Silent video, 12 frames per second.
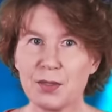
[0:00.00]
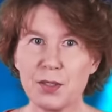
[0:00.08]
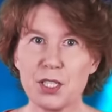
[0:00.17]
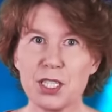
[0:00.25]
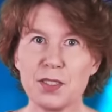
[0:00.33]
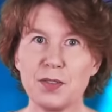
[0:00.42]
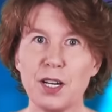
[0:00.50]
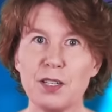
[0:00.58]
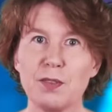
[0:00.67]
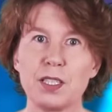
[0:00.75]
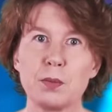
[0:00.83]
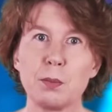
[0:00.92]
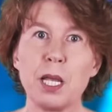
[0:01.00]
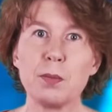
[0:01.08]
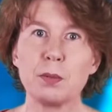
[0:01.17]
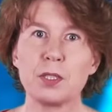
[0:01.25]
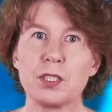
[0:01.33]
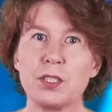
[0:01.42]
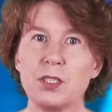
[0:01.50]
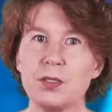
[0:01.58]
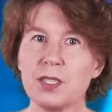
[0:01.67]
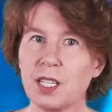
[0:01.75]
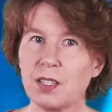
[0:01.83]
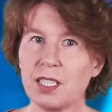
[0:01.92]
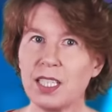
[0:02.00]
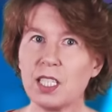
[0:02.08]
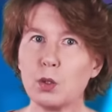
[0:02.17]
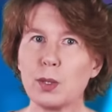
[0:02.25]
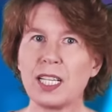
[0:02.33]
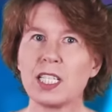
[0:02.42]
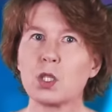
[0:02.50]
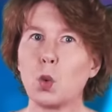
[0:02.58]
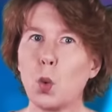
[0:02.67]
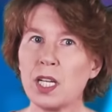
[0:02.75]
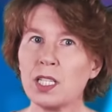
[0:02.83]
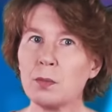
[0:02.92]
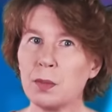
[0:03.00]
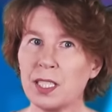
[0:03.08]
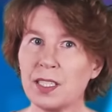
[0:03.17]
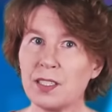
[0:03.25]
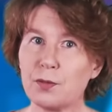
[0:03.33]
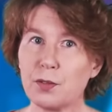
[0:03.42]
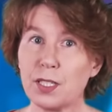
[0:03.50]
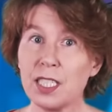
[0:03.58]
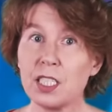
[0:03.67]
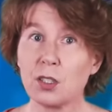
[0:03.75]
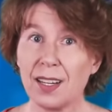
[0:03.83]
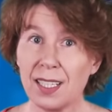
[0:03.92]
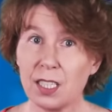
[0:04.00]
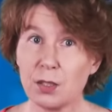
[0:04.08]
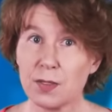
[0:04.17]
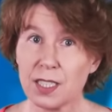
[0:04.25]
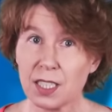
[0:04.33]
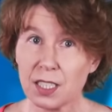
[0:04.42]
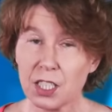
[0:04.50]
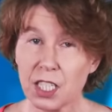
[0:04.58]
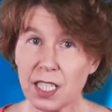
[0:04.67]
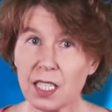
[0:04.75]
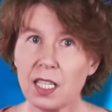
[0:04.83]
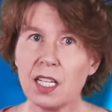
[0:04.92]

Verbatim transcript: The first 500 people to use our link will get a one month free trial of Skillshare,